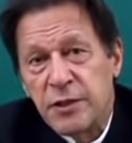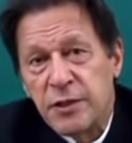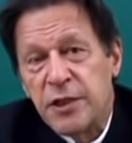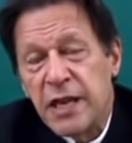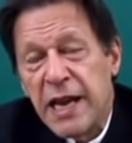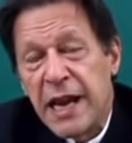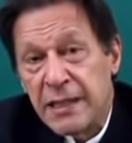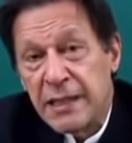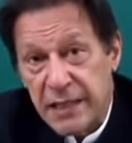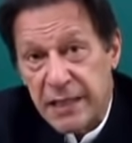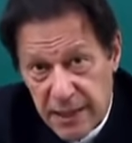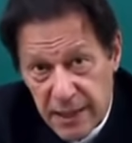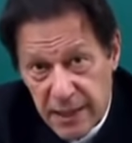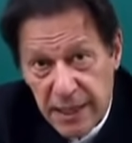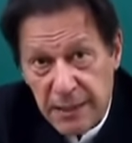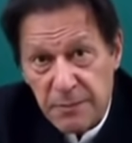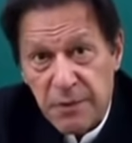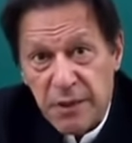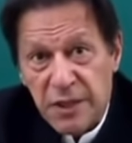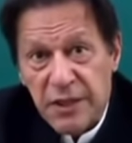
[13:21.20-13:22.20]
at the
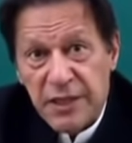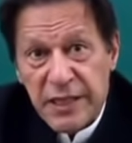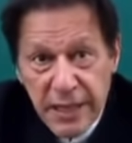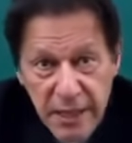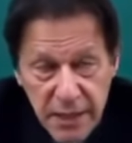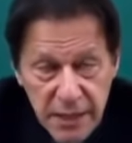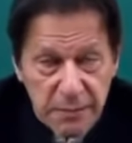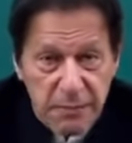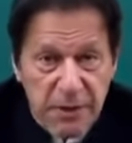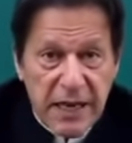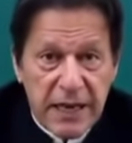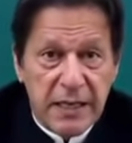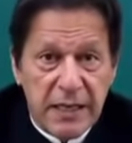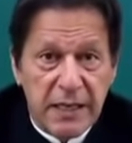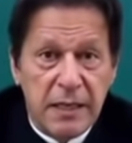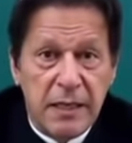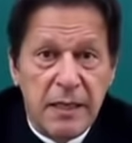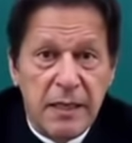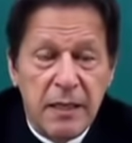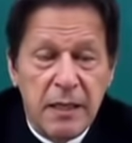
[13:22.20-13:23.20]
time Senator
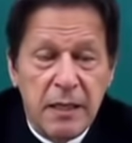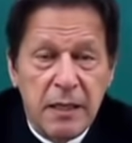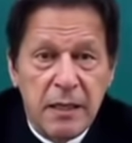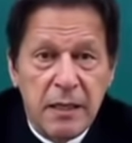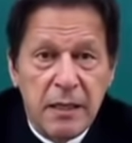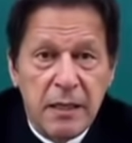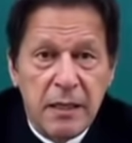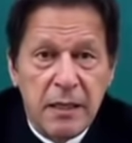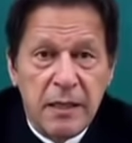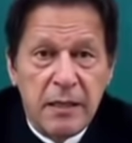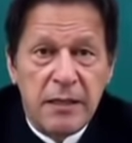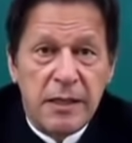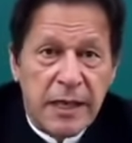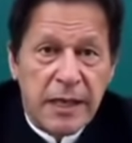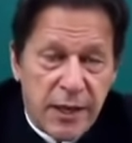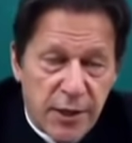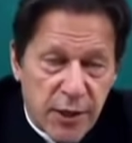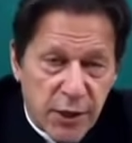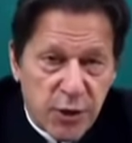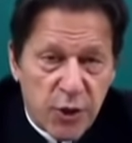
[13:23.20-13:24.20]
Biden,
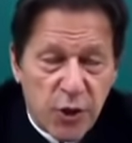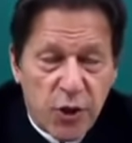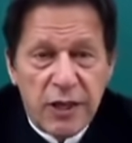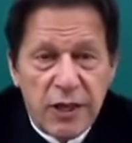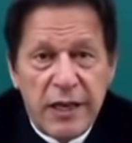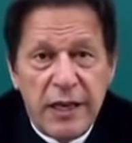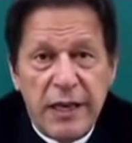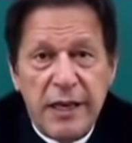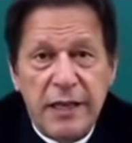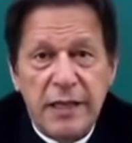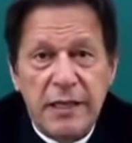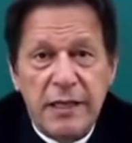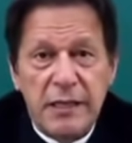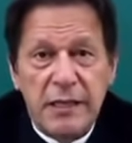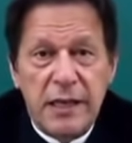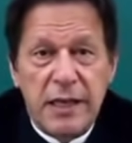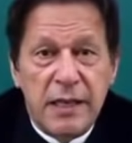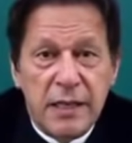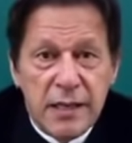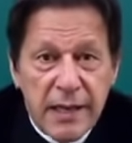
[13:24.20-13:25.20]
Senator John Kerry,
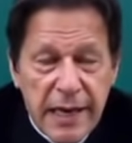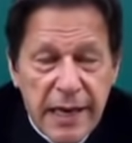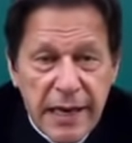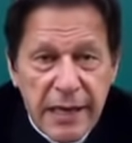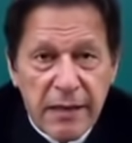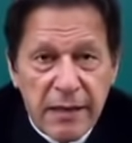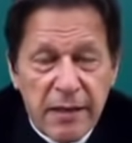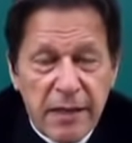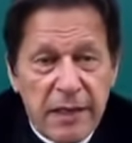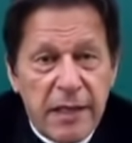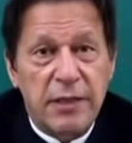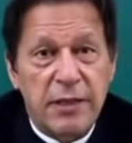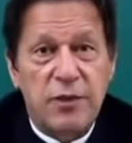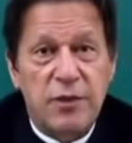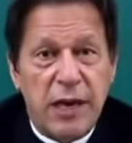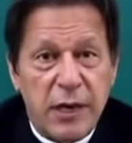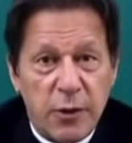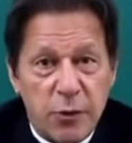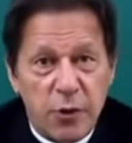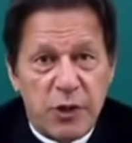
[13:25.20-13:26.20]
Senator Harry Reid. I
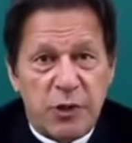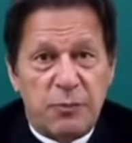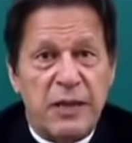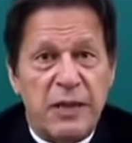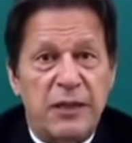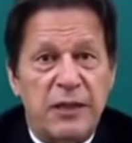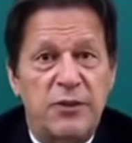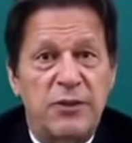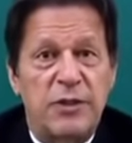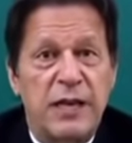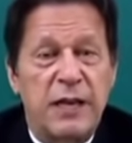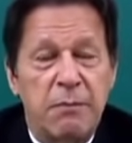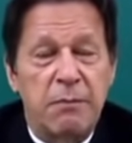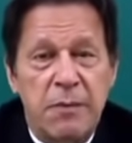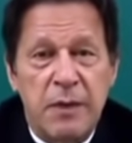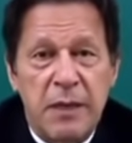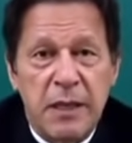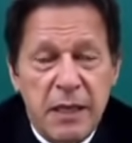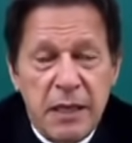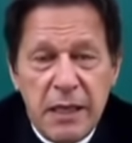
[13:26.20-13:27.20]
tried to explain to
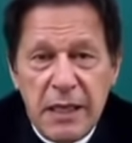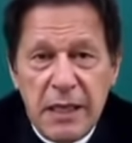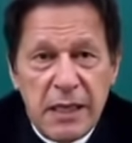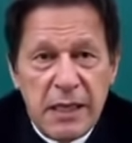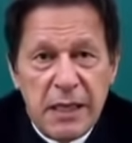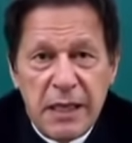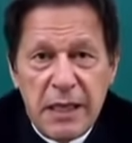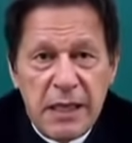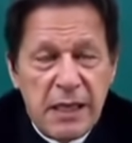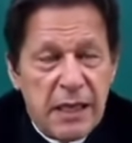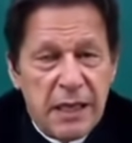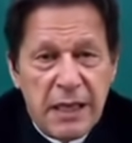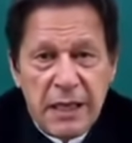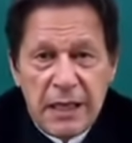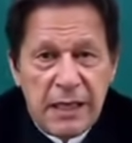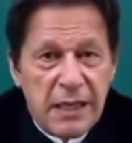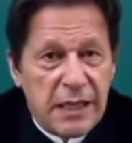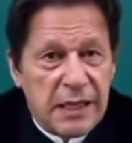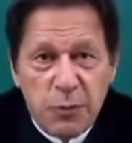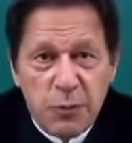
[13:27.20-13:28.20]
them
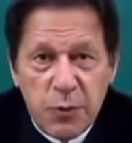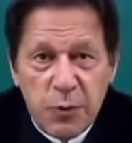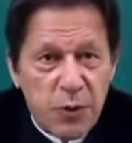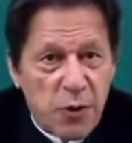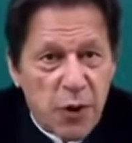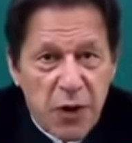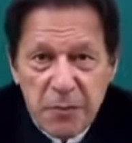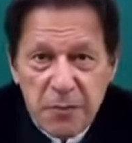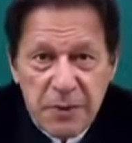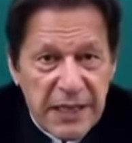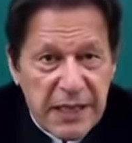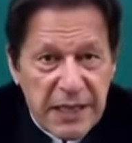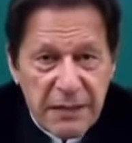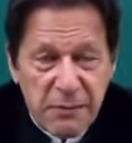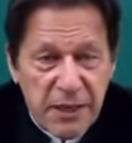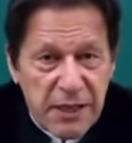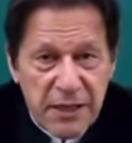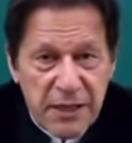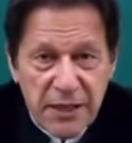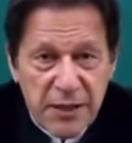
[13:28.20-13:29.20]
that there would not be any
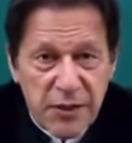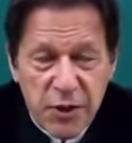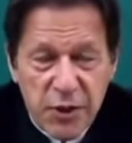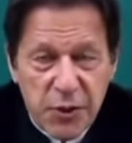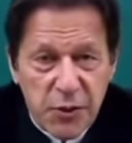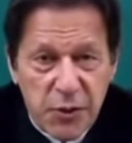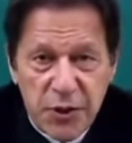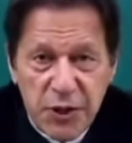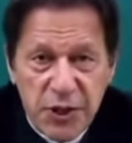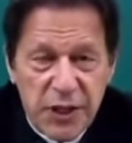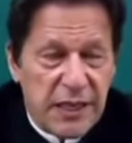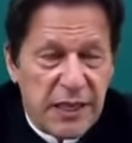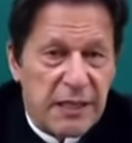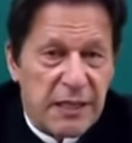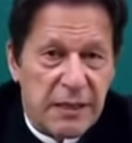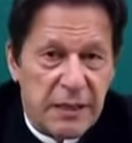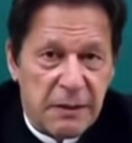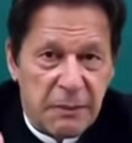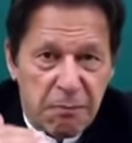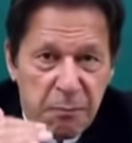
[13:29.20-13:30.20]
military solution
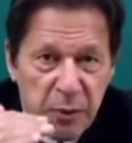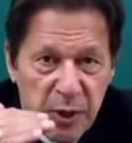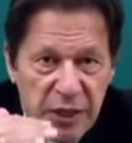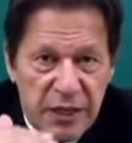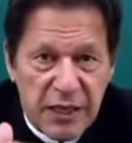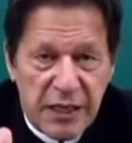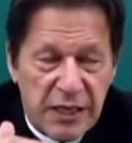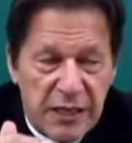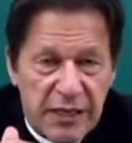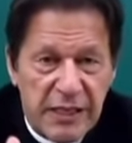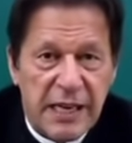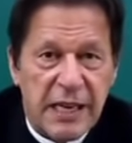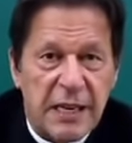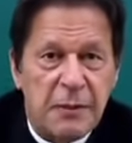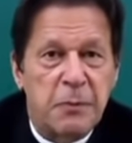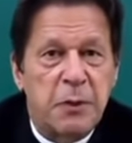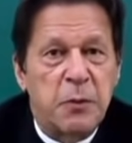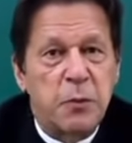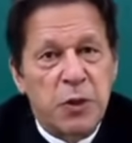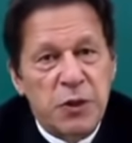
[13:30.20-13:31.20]
and political
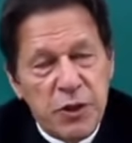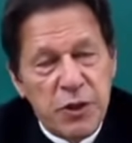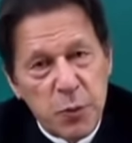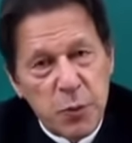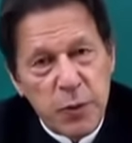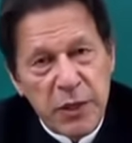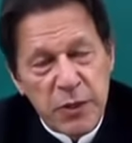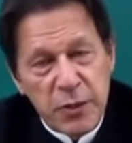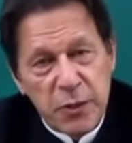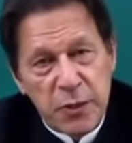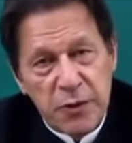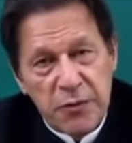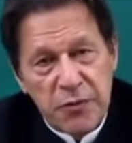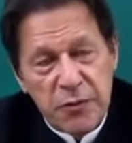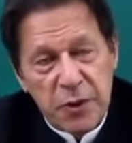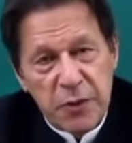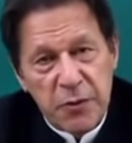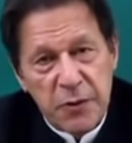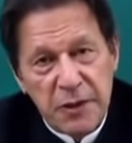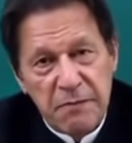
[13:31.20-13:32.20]
settlement was the way to go
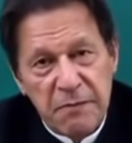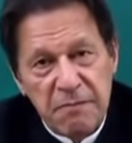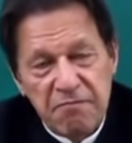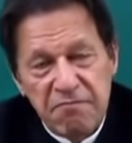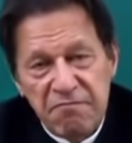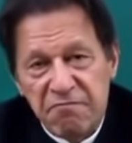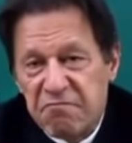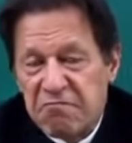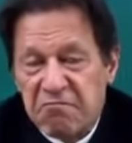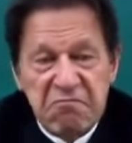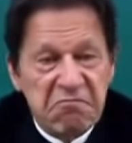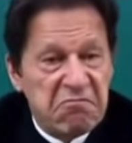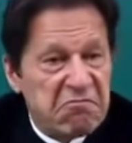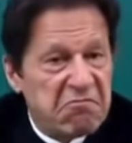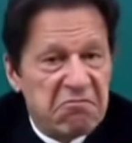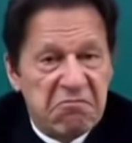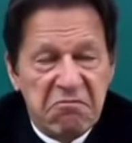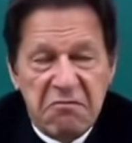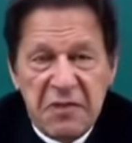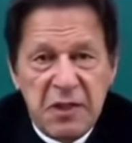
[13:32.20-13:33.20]
forward.
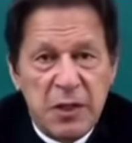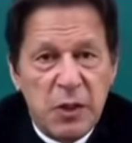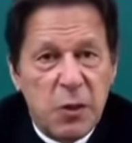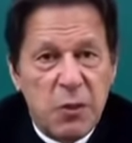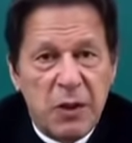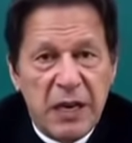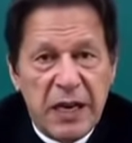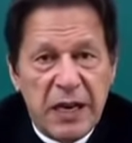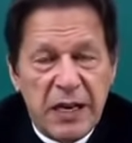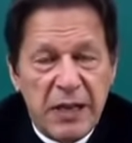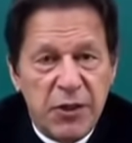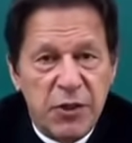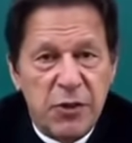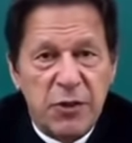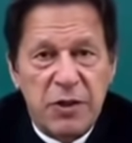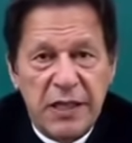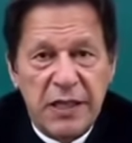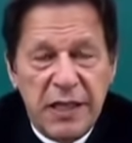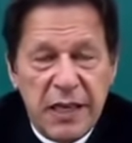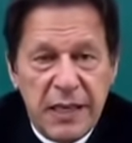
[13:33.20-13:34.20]
No one
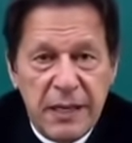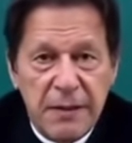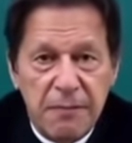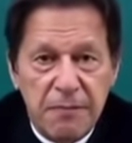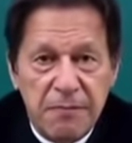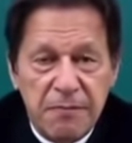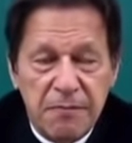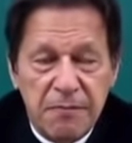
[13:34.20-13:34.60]
understood then.